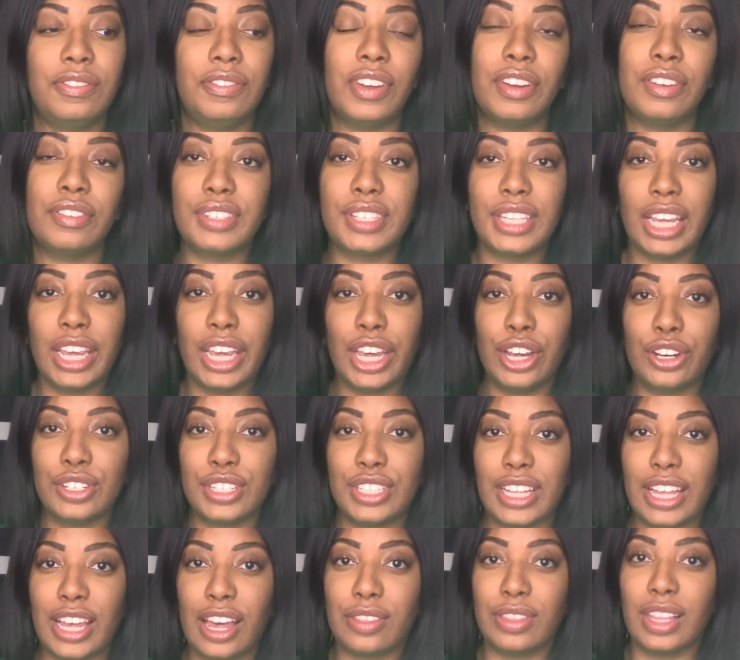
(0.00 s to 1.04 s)
15 years
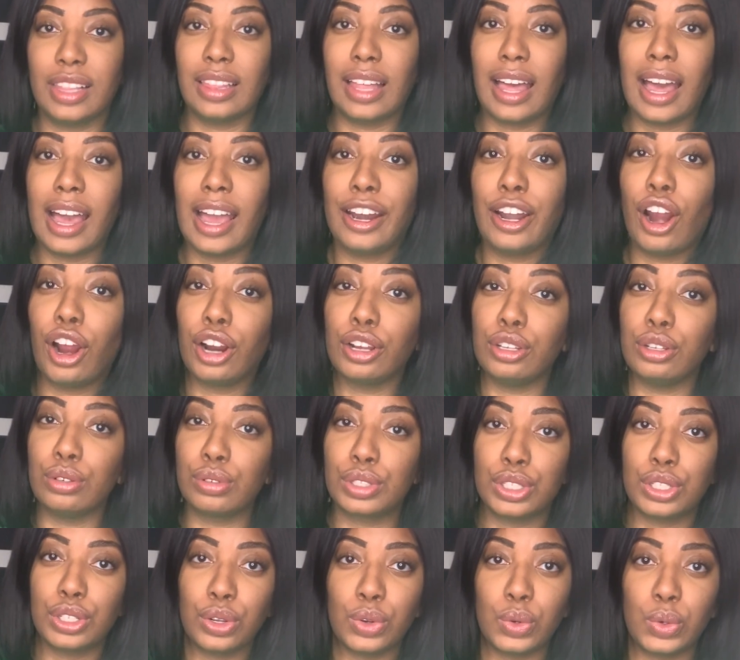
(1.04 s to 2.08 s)
down the line, are you
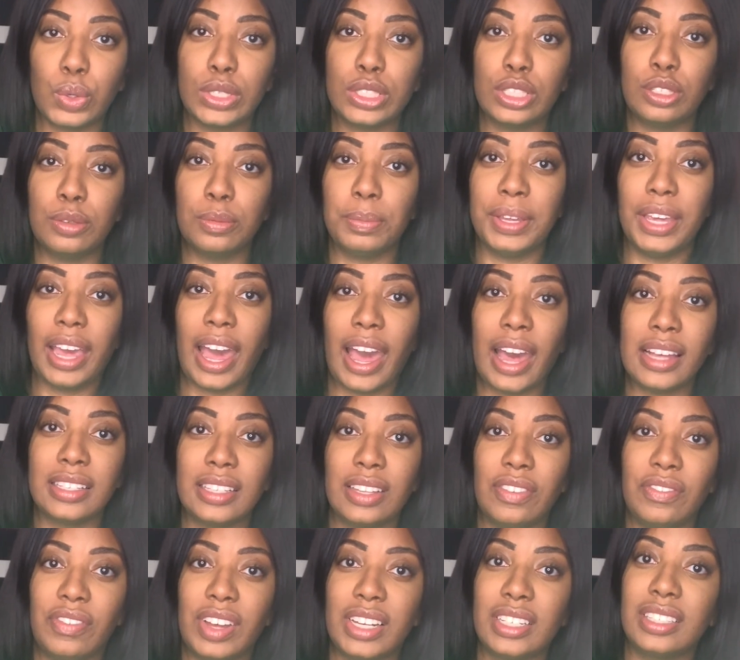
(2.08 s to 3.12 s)
still going to be as
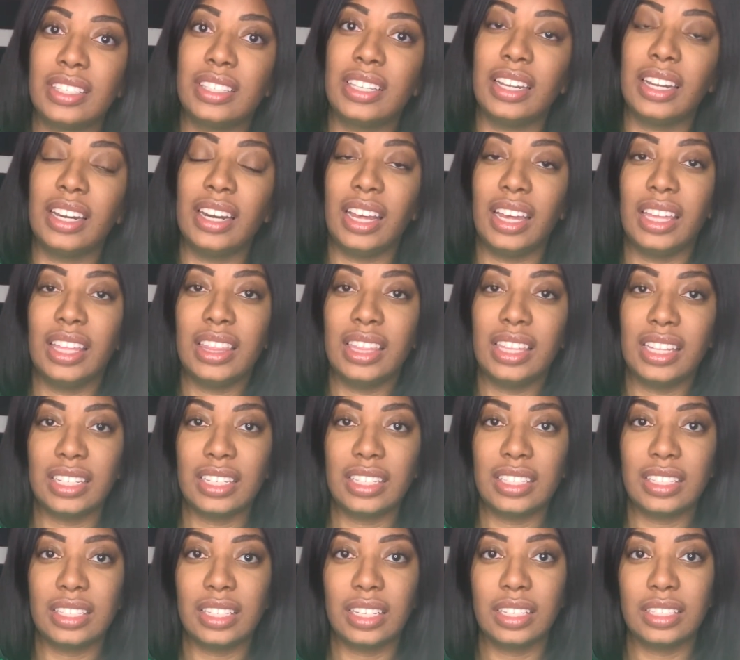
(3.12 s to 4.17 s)
invested in this
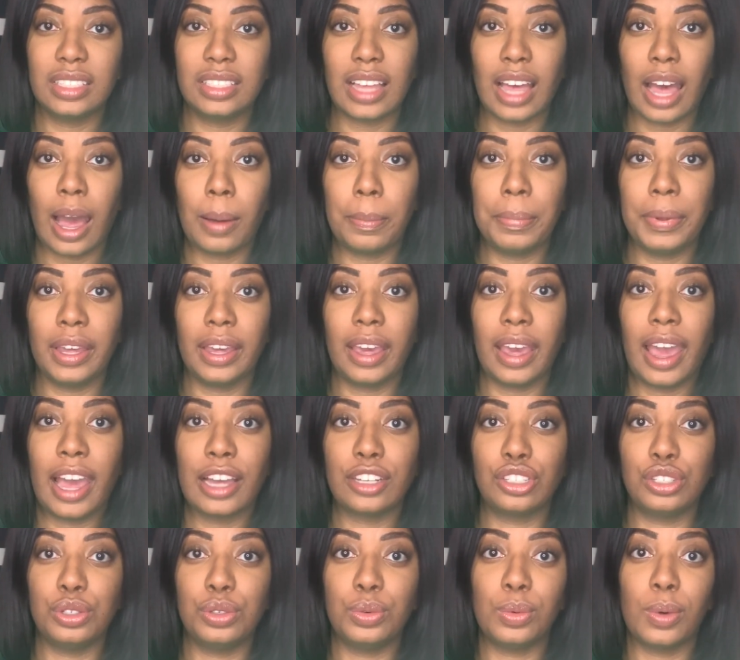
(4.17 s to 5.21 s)
topic
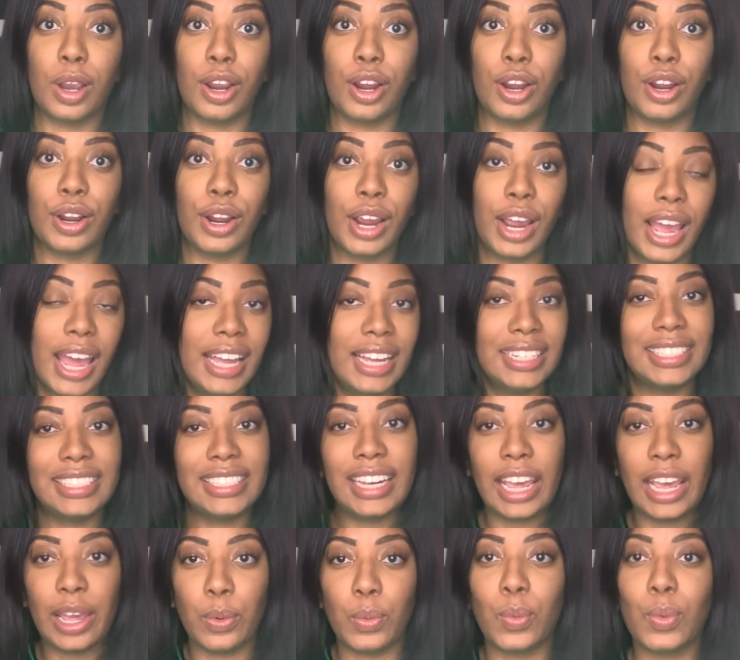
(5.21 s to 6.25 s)
as you were
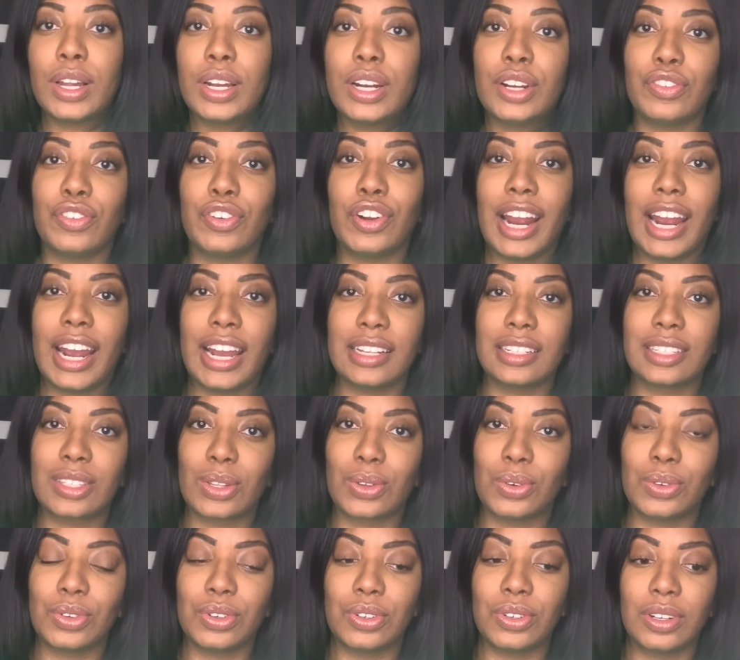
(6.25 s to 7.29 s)
day one of grad
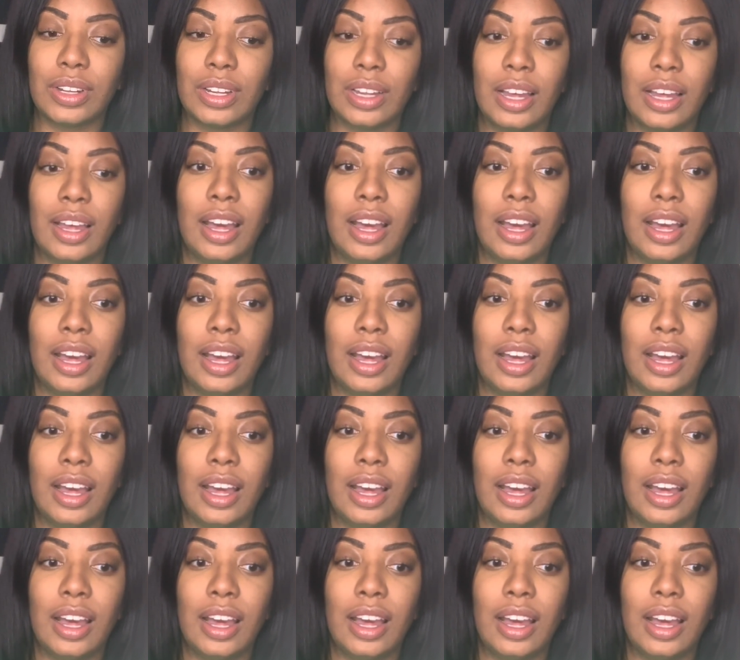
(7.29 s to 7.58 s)
school?